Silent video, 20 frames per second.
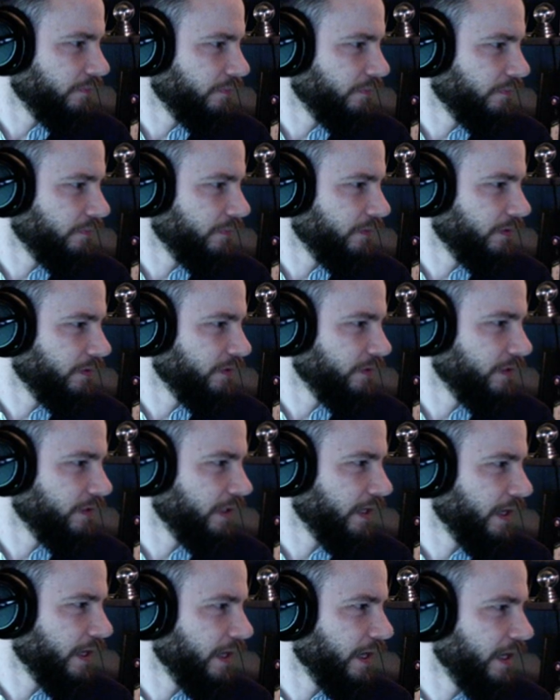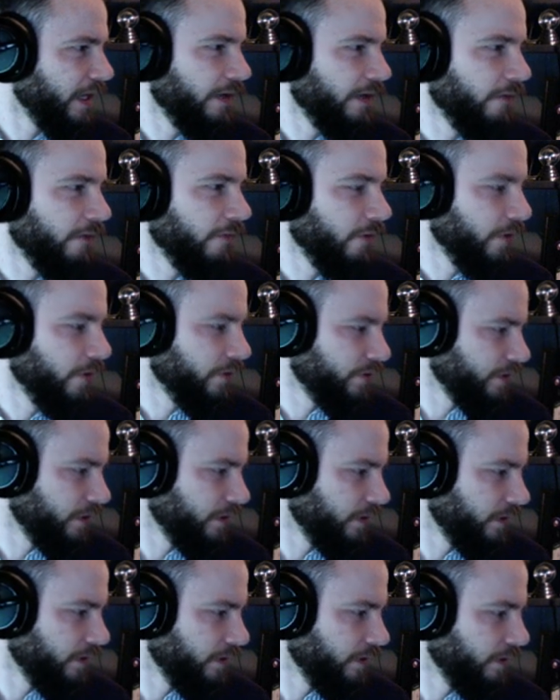Looks like I need a
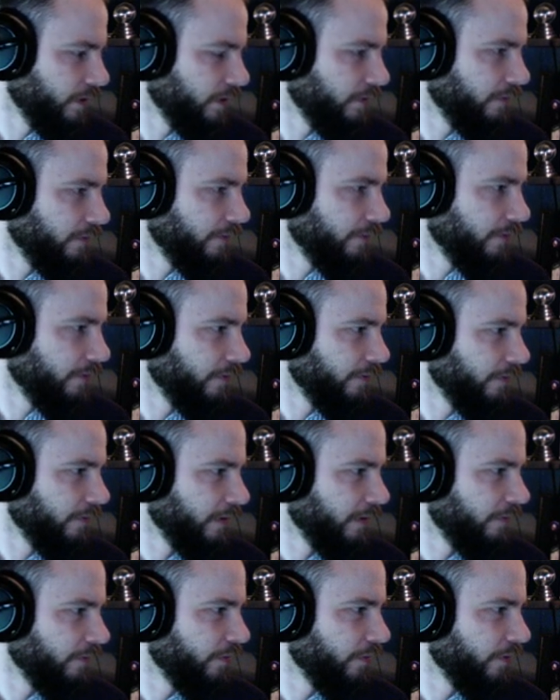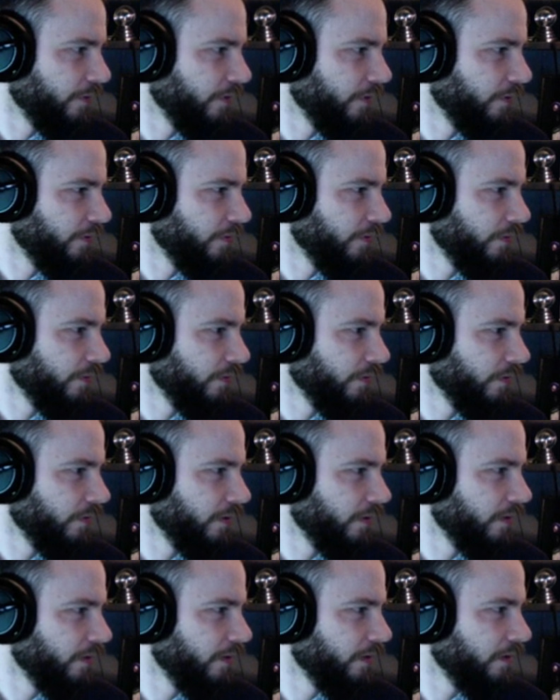version for
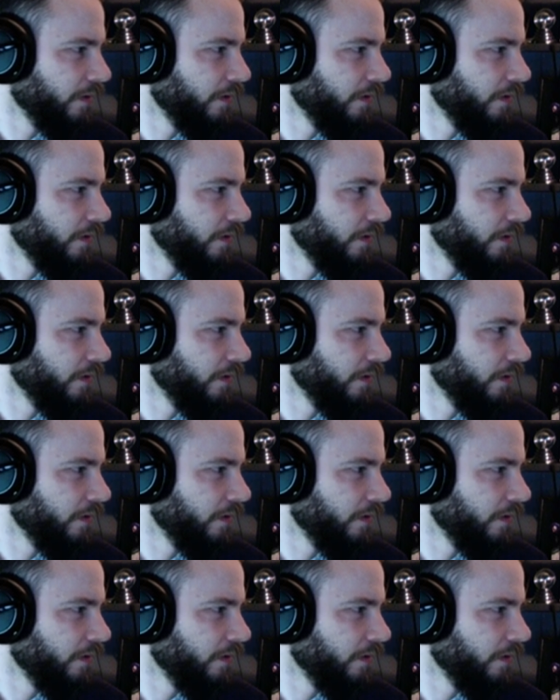5.0.1.